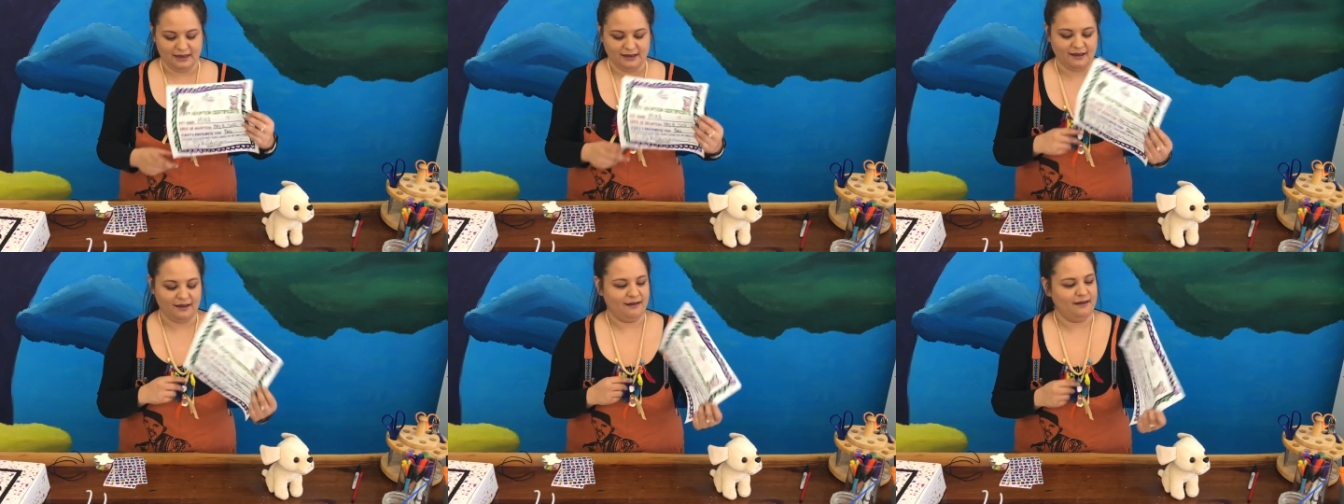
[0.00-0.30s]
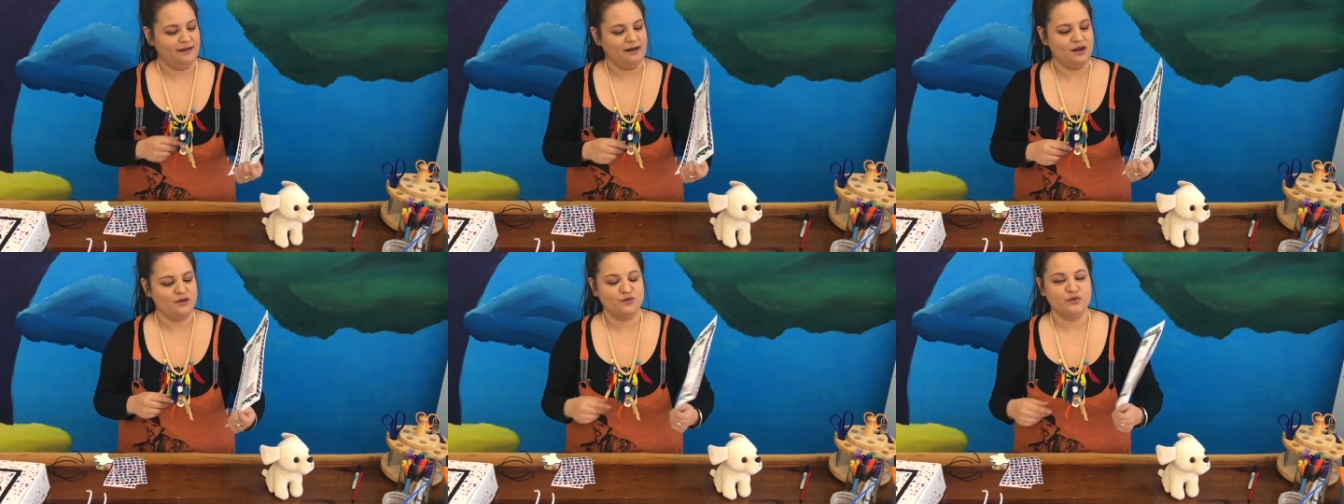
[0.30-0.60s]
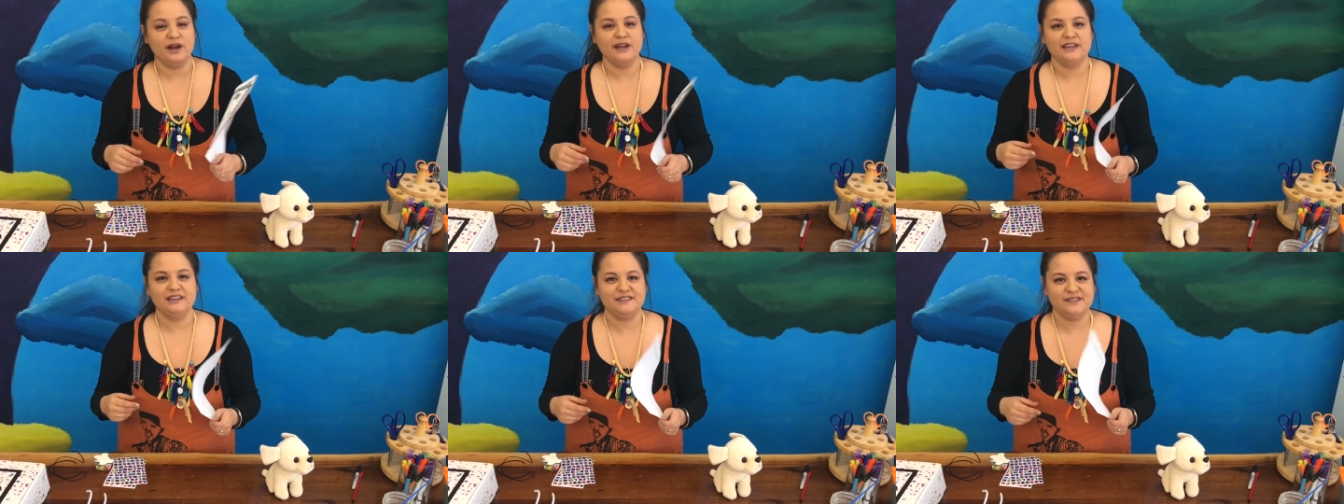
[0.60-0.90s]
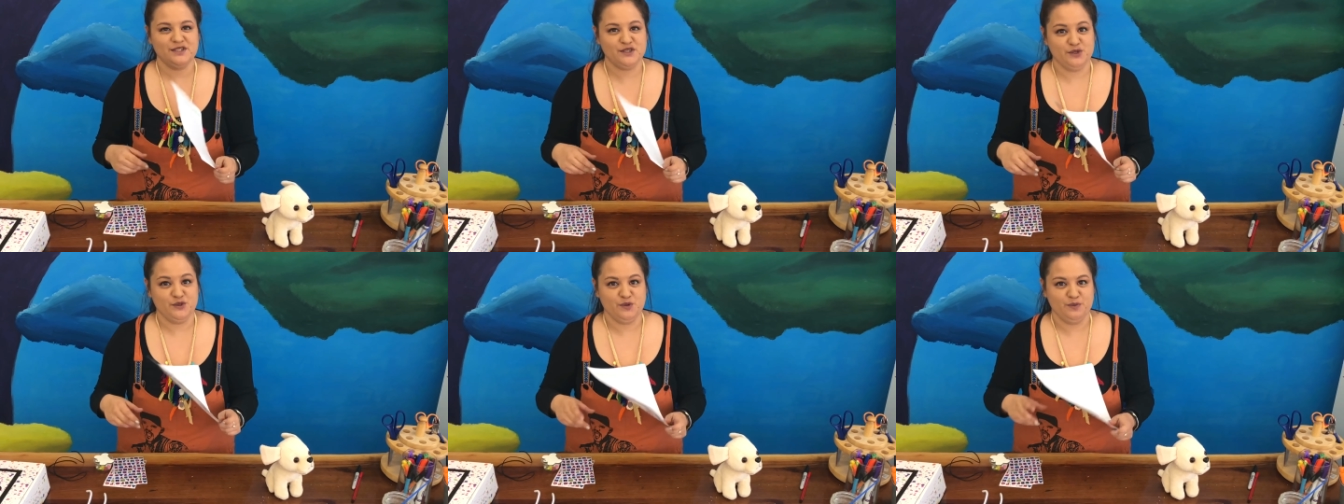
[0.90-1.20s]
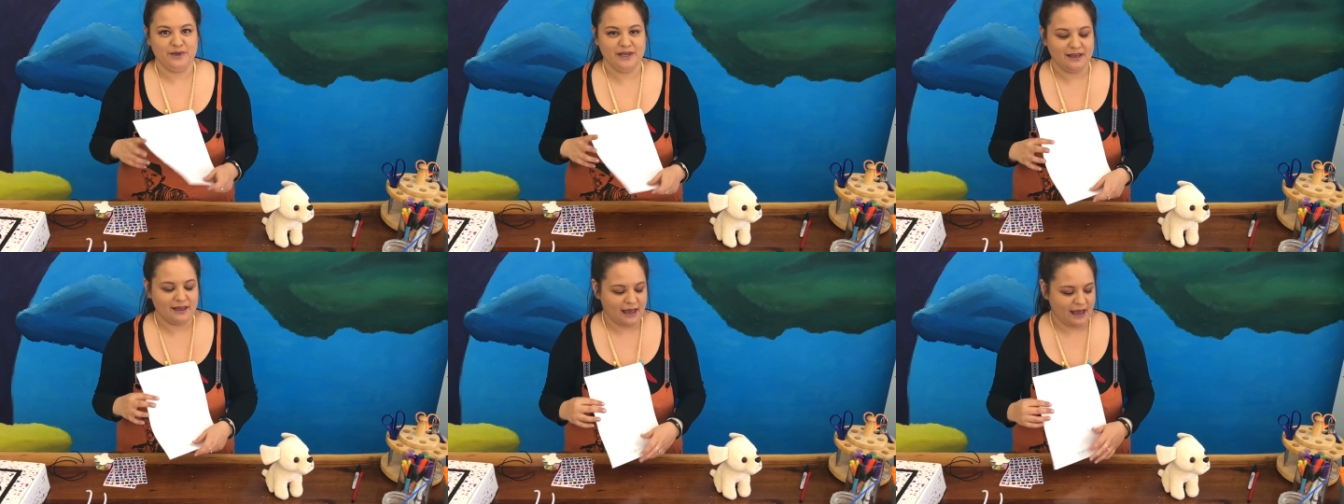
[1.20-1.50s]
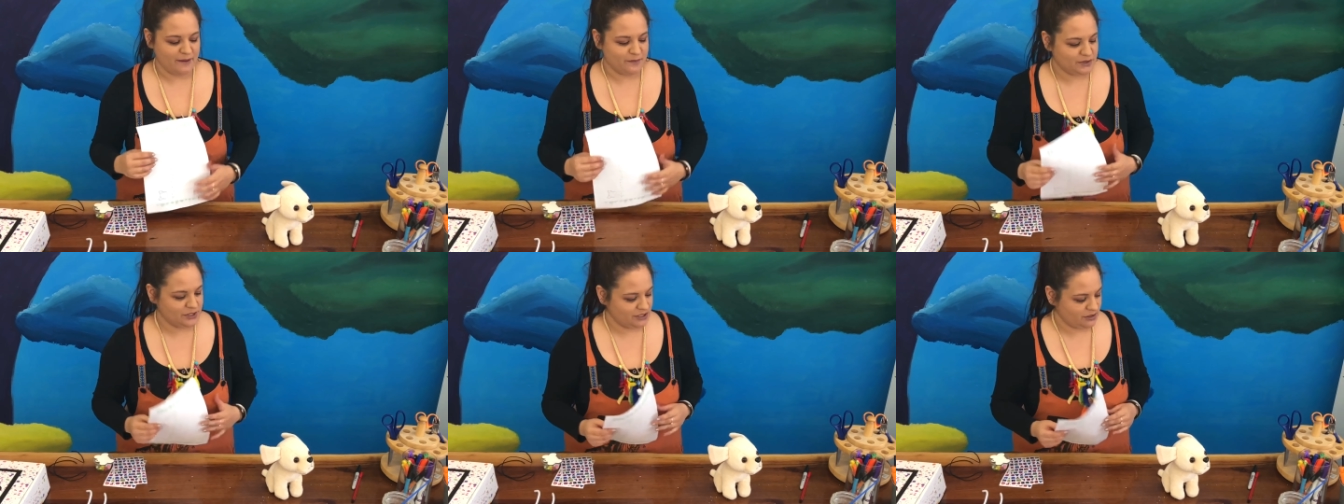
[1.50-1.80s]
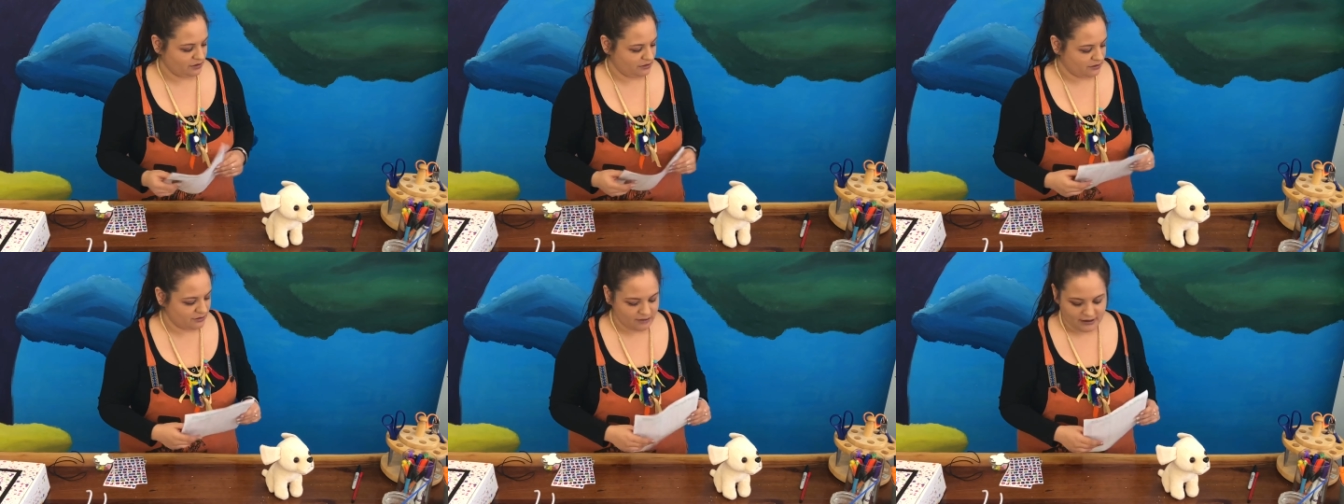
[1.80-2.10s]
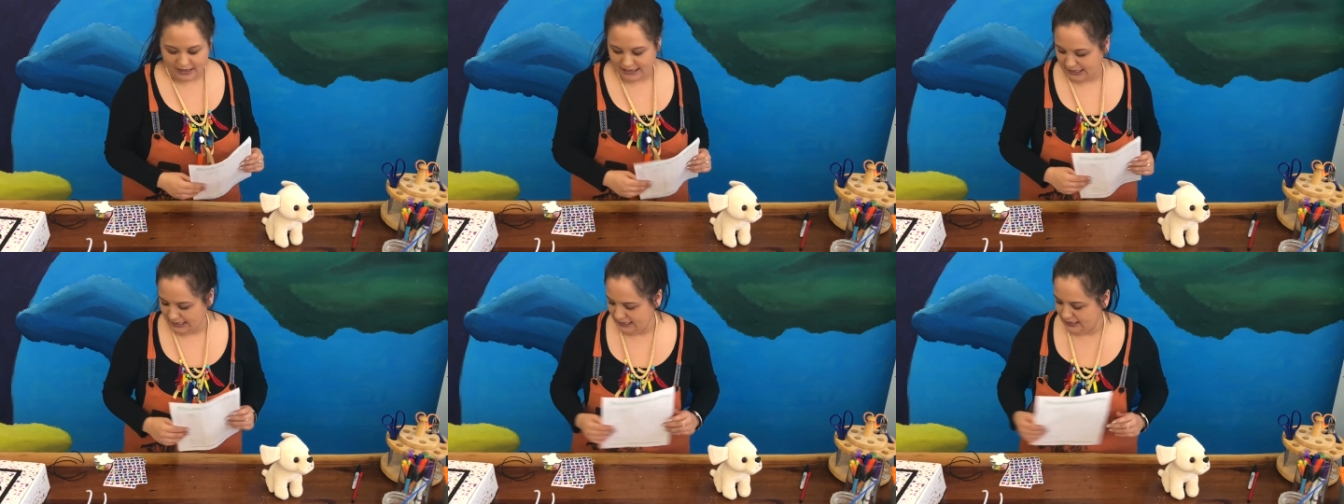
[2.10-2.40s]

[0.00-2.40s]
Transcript: and ready to be kept. All right,